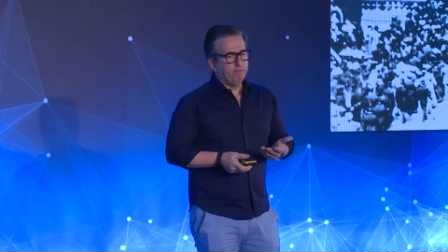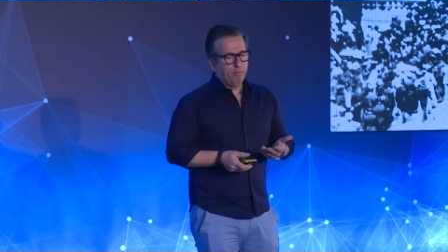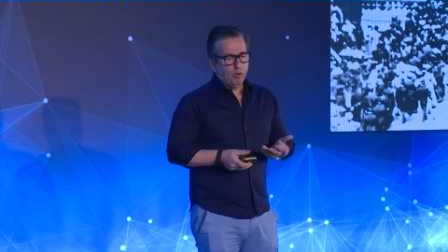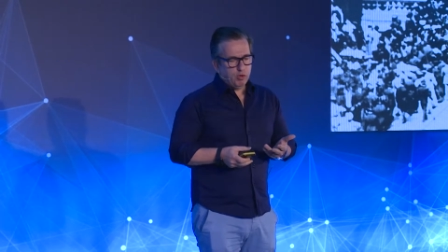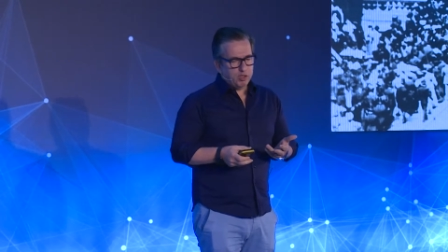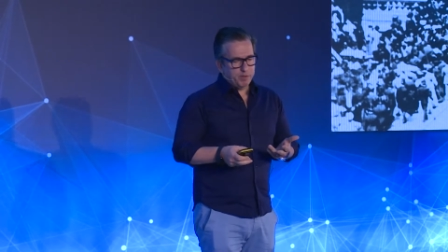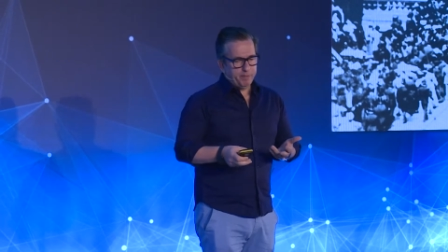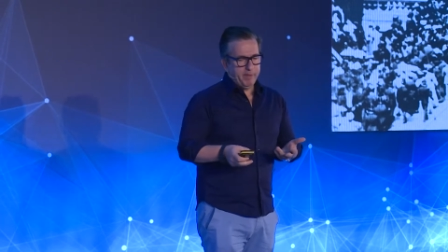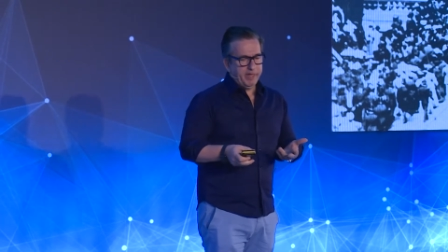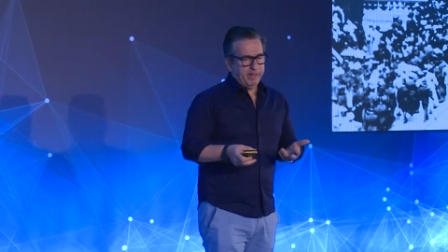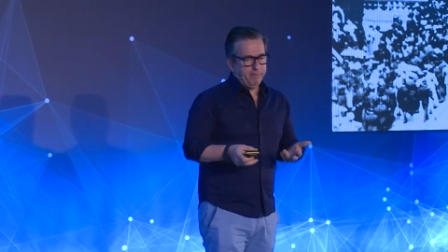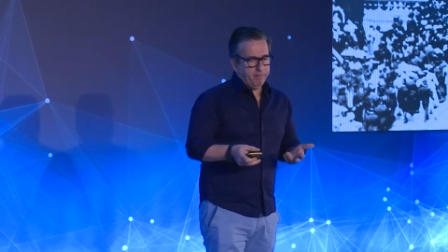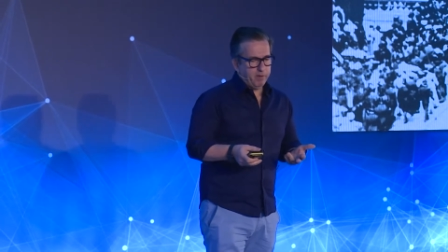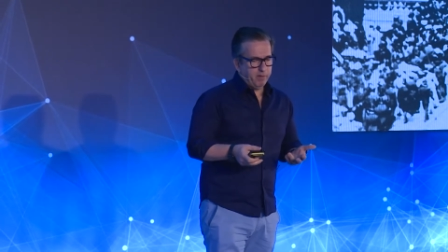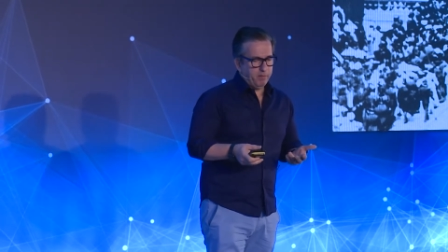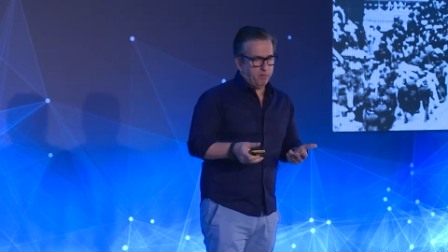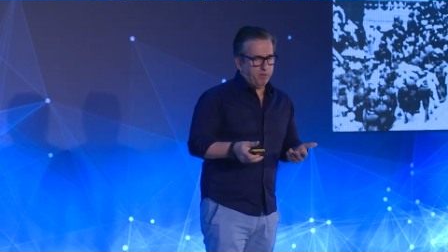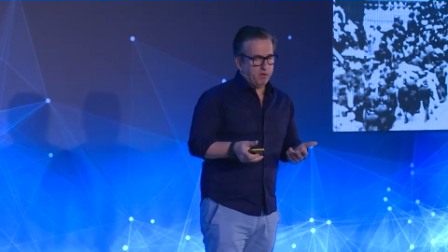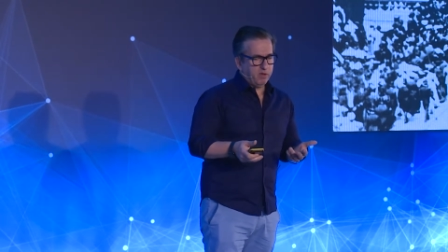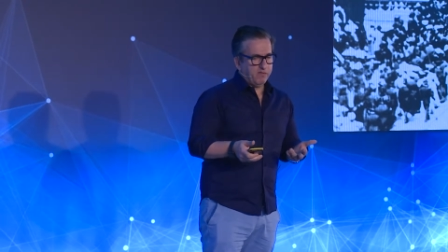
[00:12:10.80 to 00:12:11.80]
most people
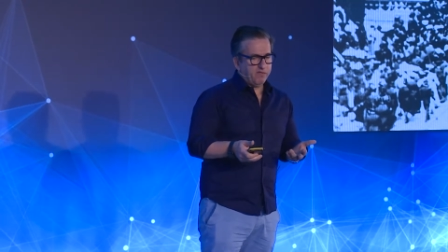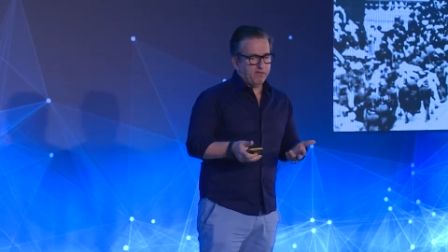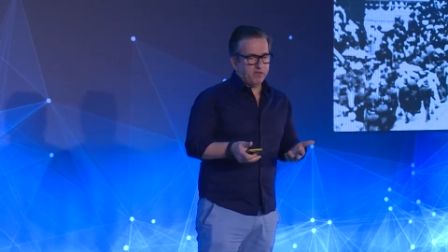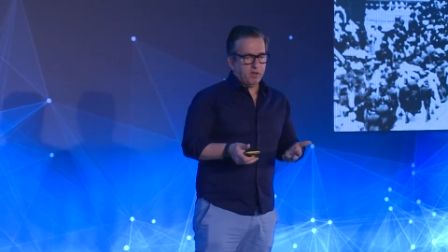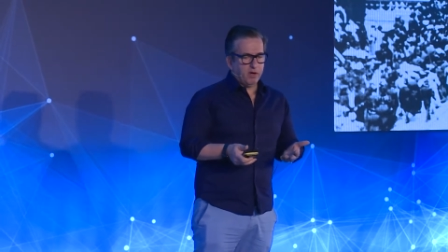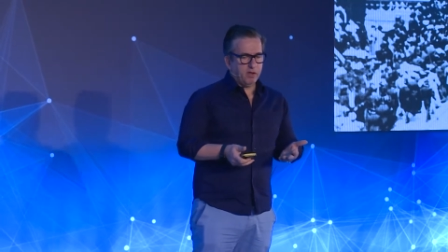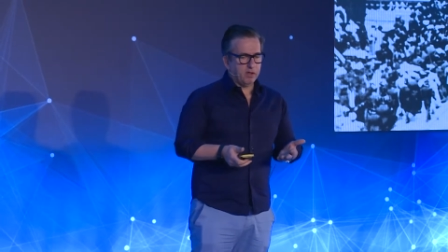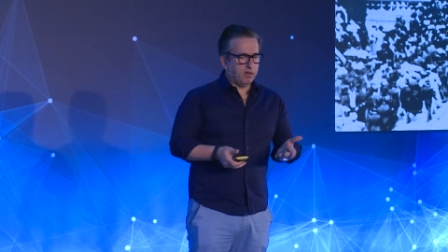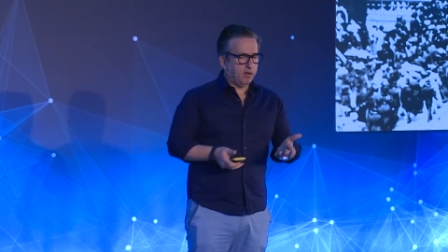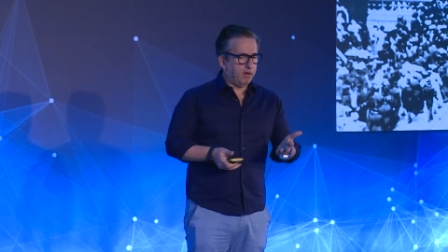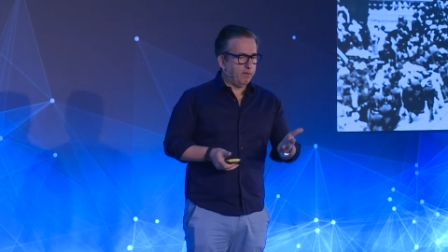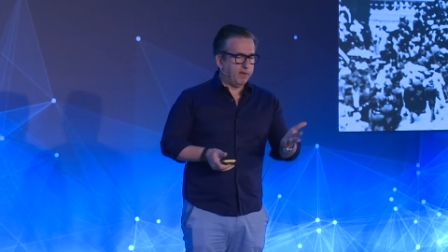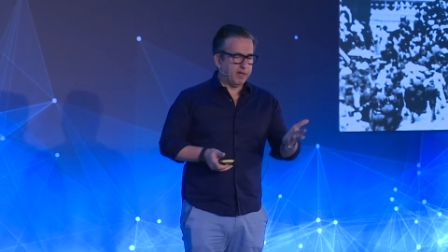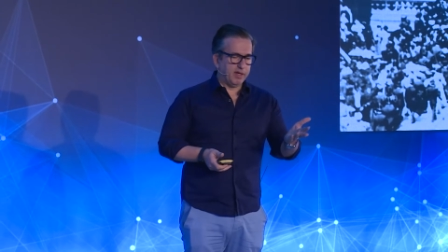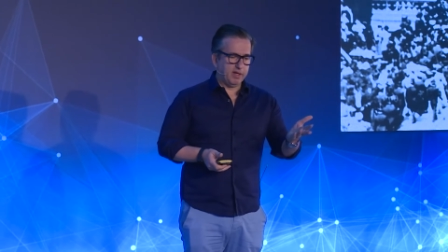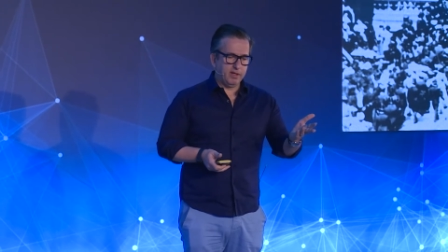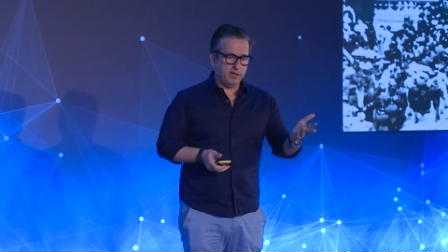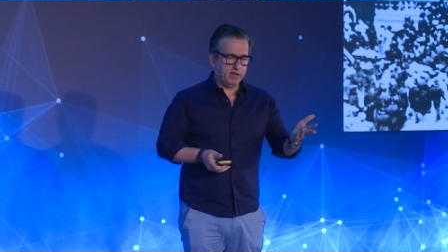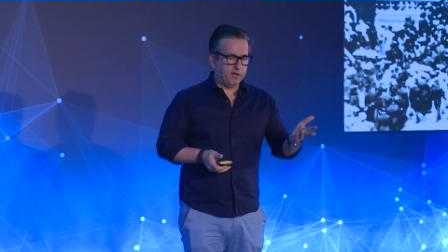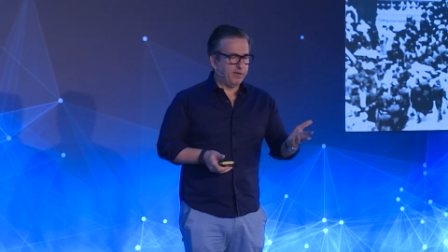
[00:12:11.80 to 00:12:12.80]
would have thought, oh my
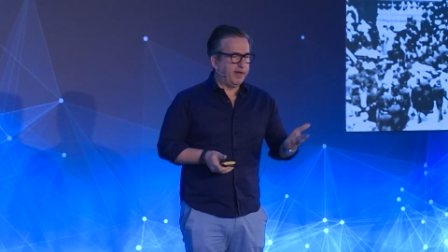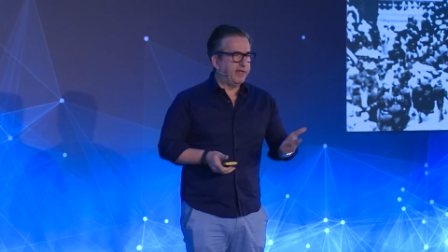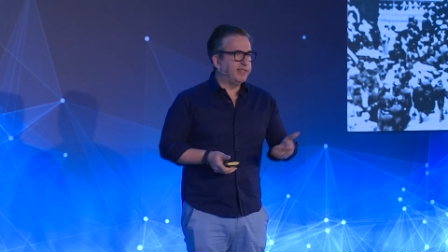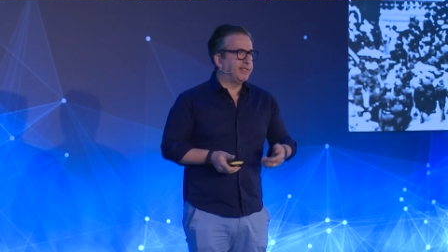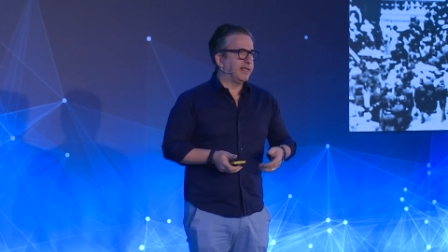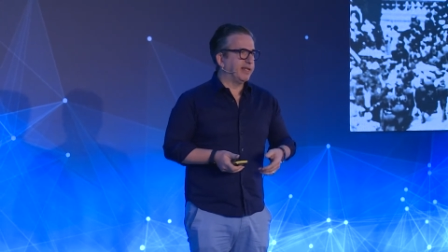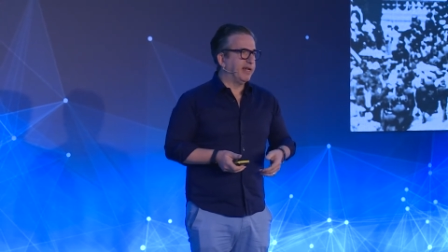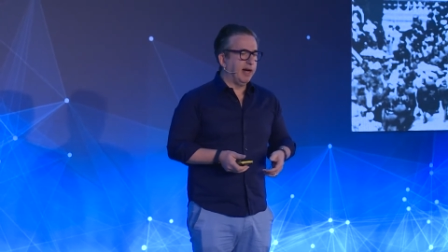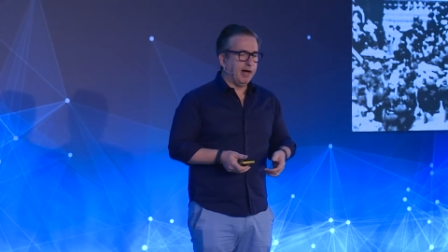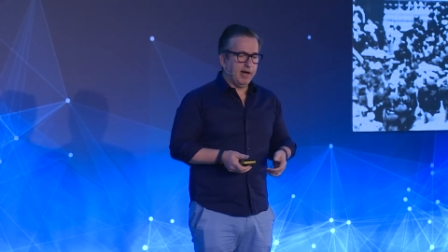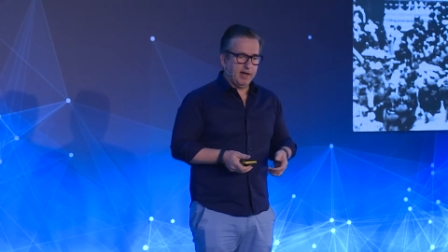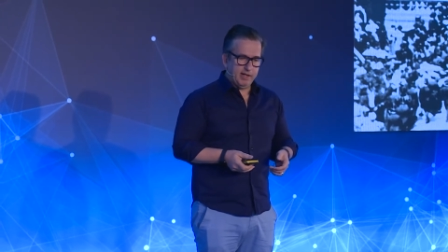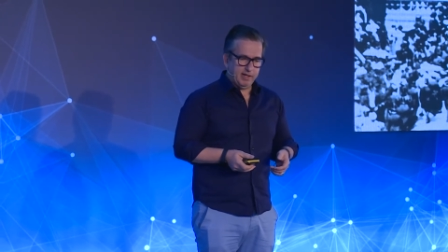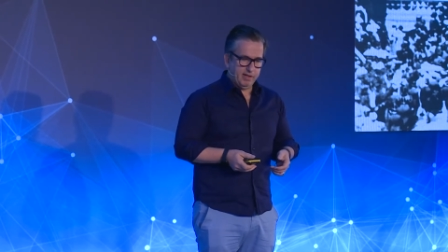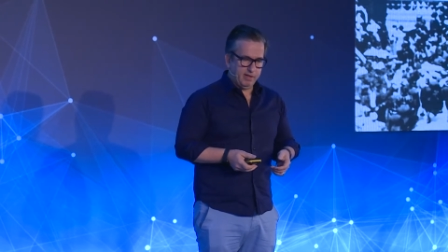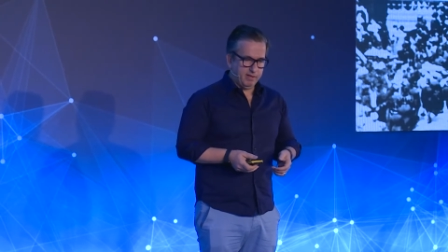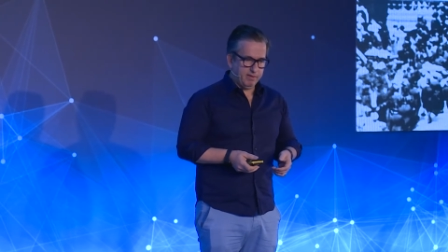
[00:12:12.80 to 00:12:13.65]
crazy guy.